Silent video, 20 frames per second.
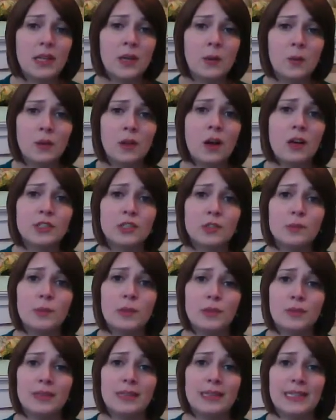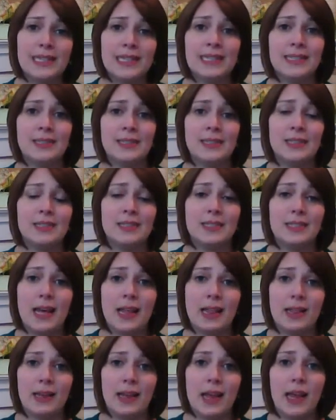It will also be really easy to
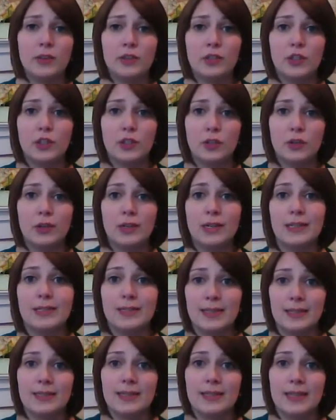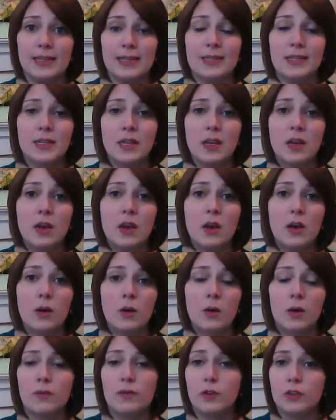delegate to an assistant
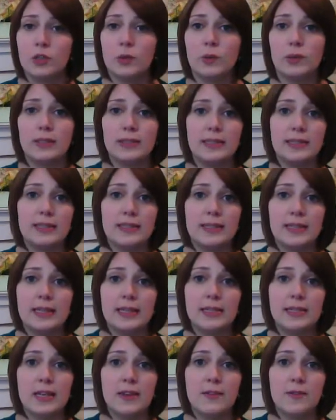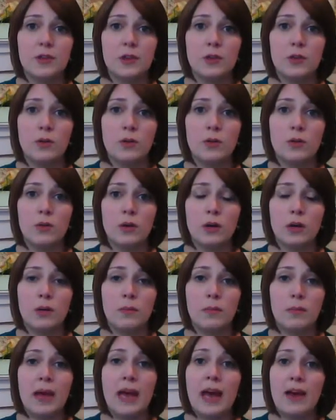or a virtual assistant if you
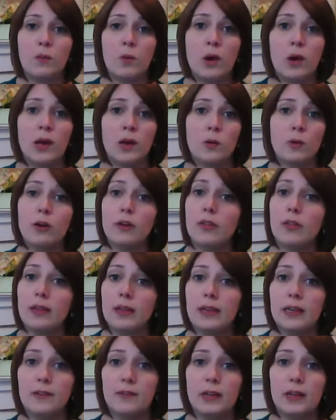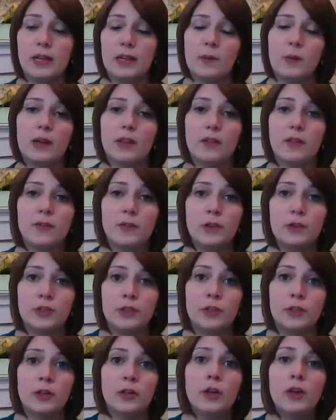have one or are thinking of getting one in the
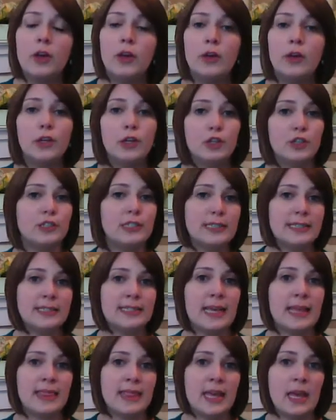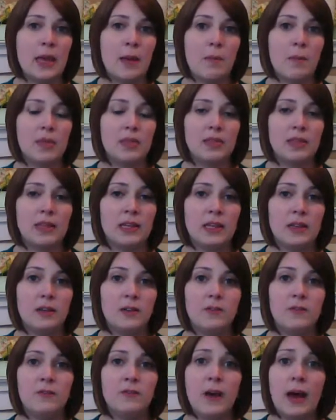future. You can just send them
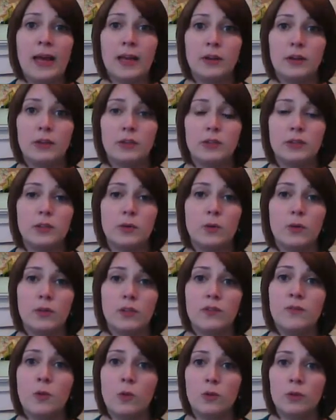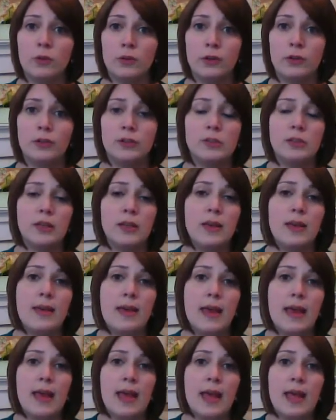the files or the folders,
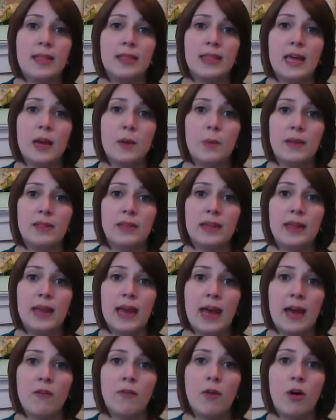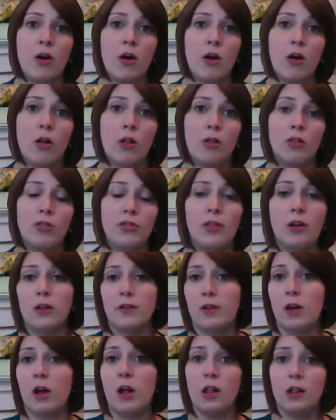and that way they have all
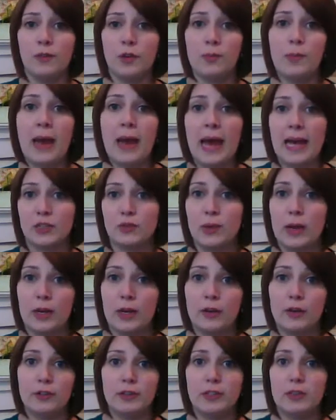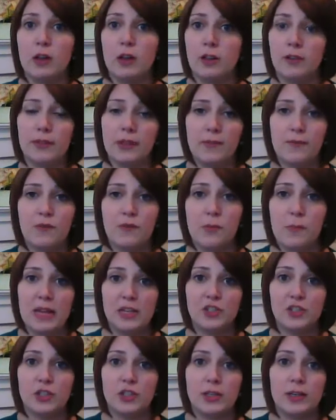of your past records and all of the
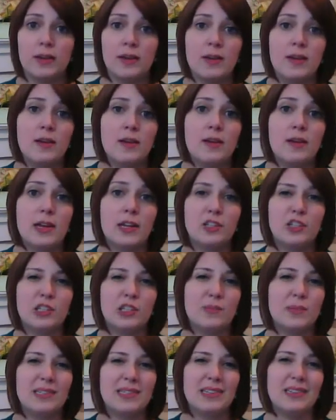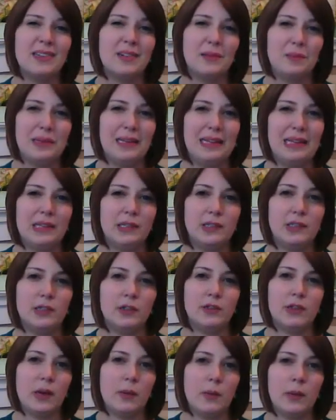information, and it just makes it a little bit
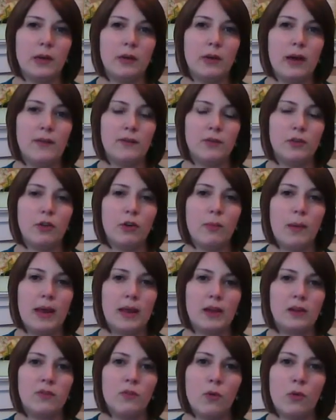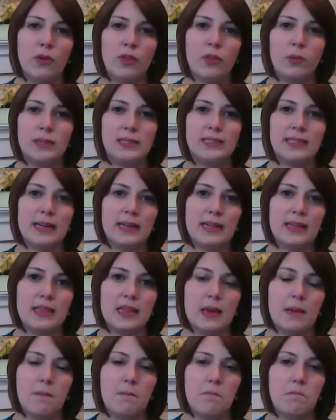easier. That way you don't have to go back and forth with sending
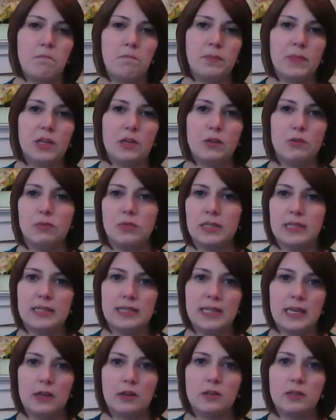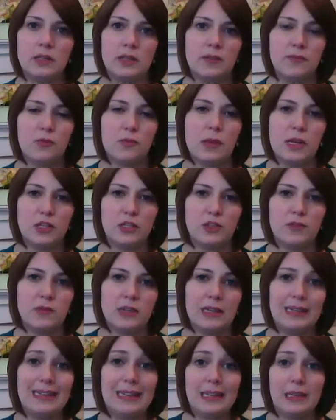them details and information
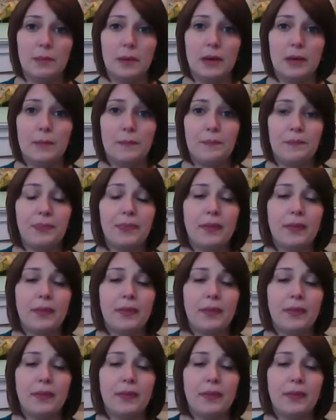via email.